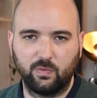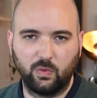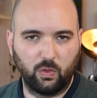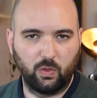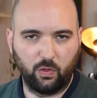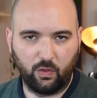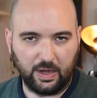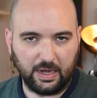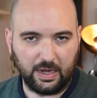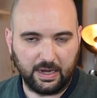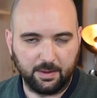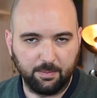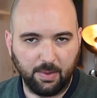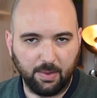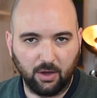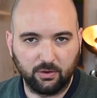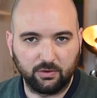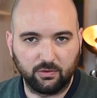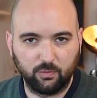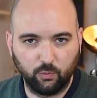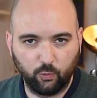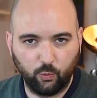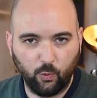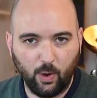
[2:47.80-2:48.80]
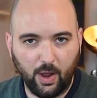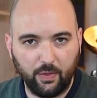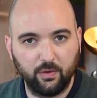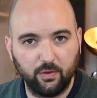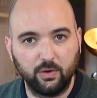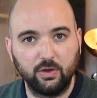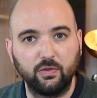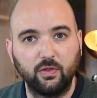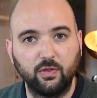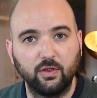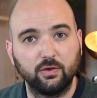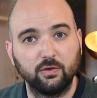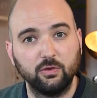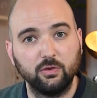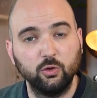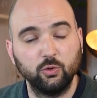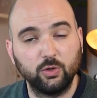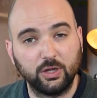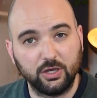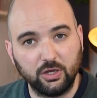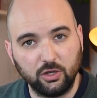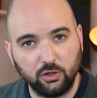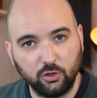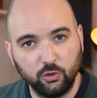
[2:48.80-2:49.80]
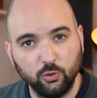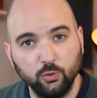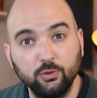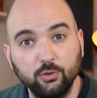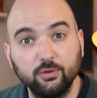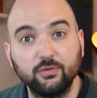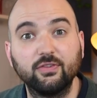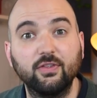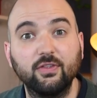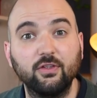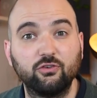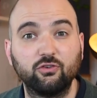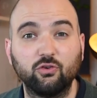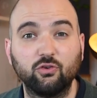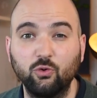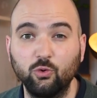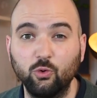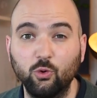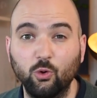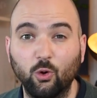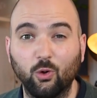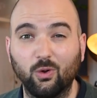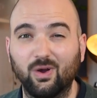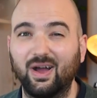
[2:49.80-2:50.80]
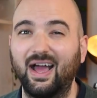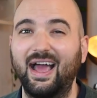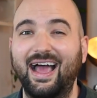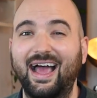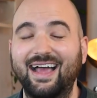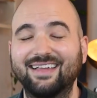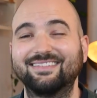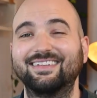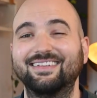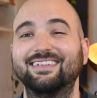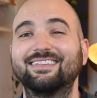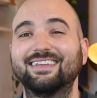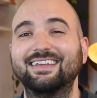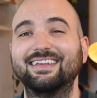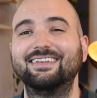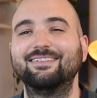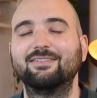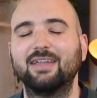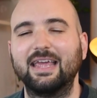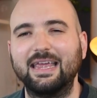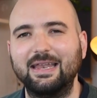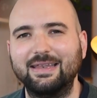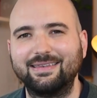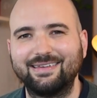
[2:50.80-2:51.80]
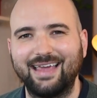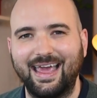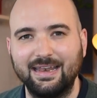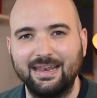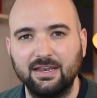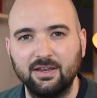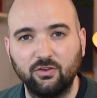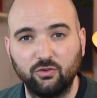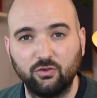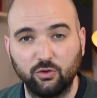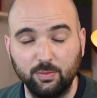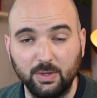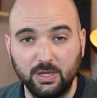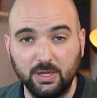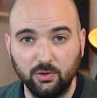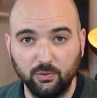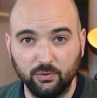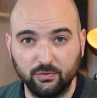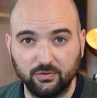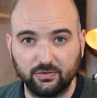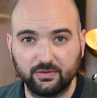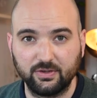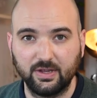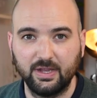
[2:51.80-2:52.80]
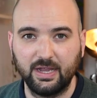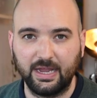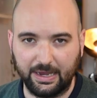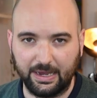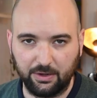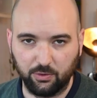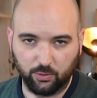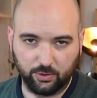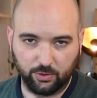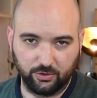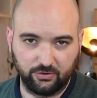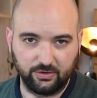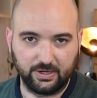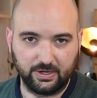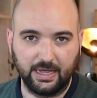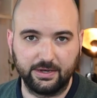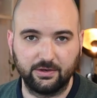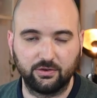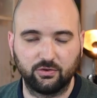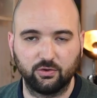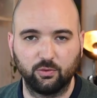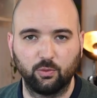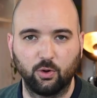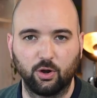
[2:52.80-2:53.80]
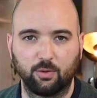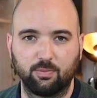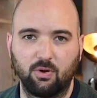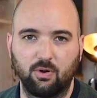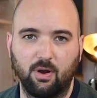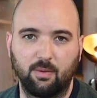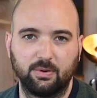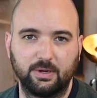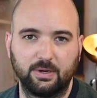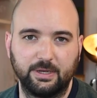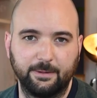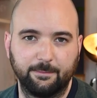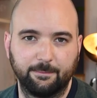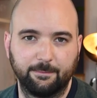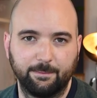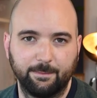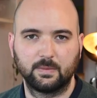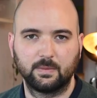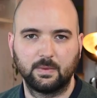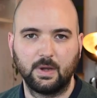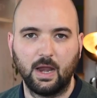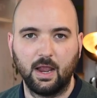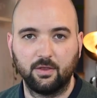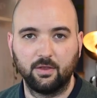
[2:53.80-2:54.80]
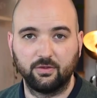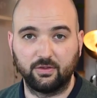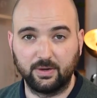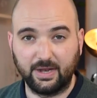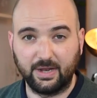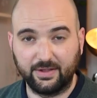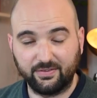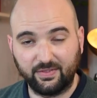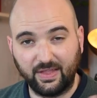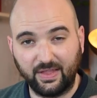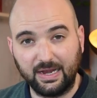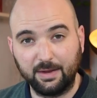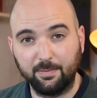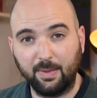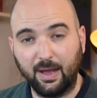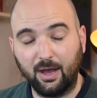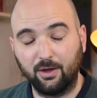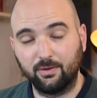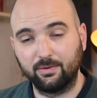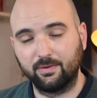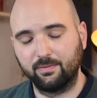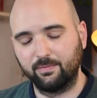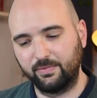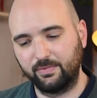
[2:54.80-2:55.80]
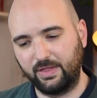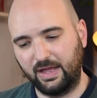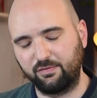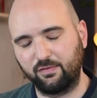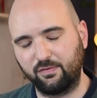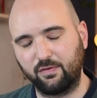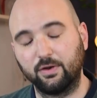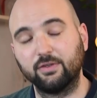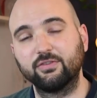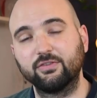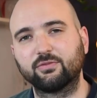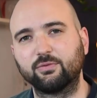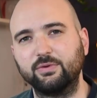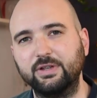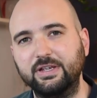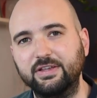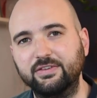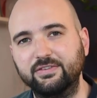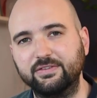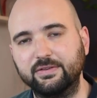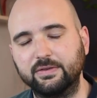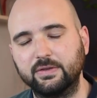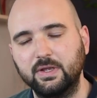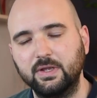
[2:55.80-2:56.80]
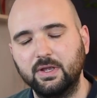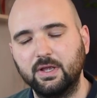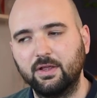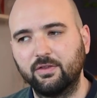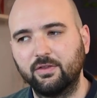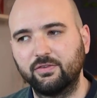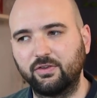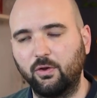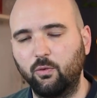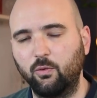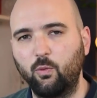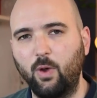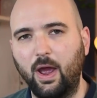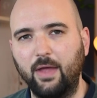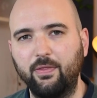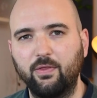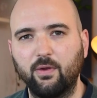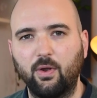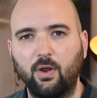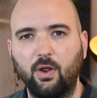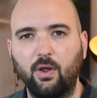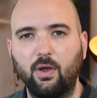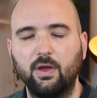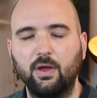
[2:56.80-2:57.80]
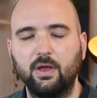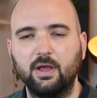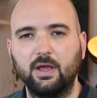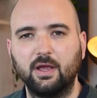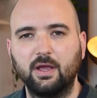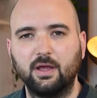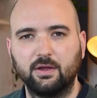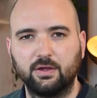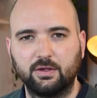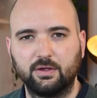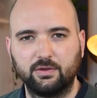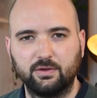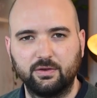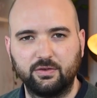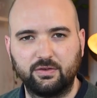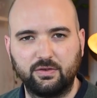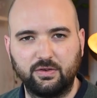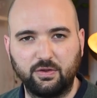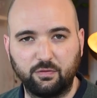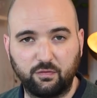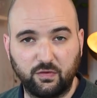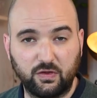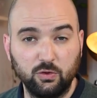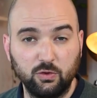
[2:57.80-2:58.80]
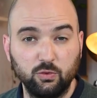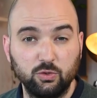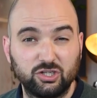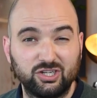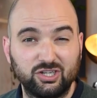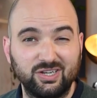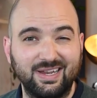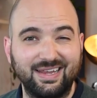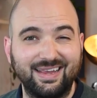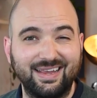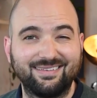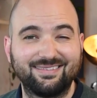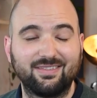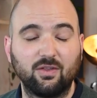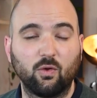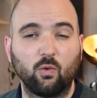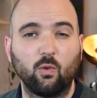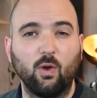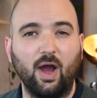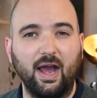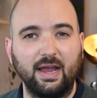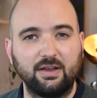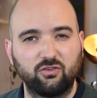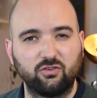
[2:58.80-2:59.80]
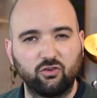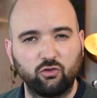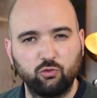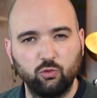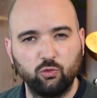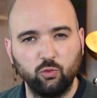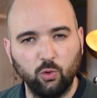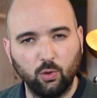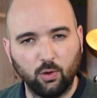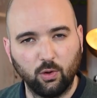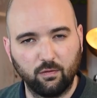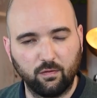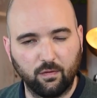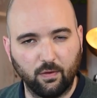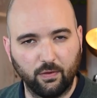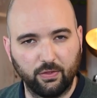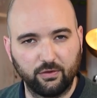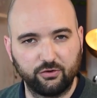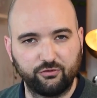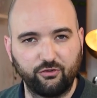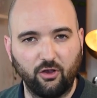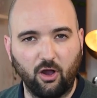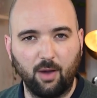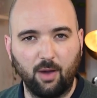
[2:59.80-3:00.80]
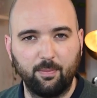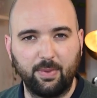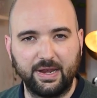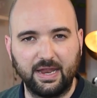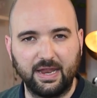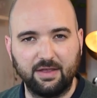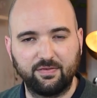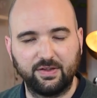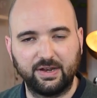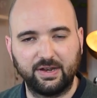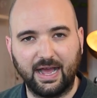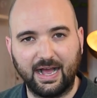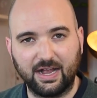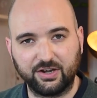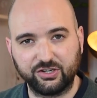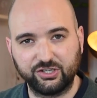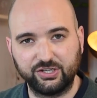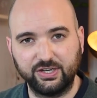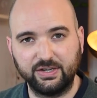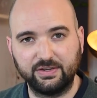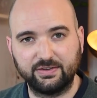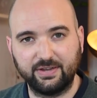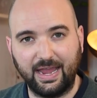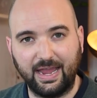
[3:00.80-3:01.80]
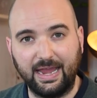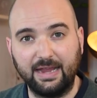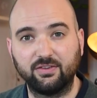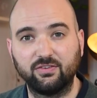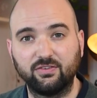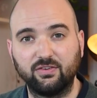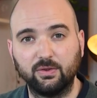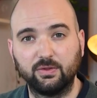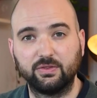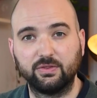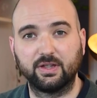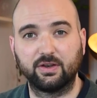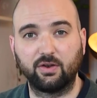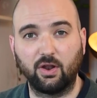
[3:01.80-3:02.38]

thinking about whether you can use the tool as it's intended to be used in order to get it to work properly. So let's think about that first reason. So whether diffusion is the right tool for the job and if it actually takes you in the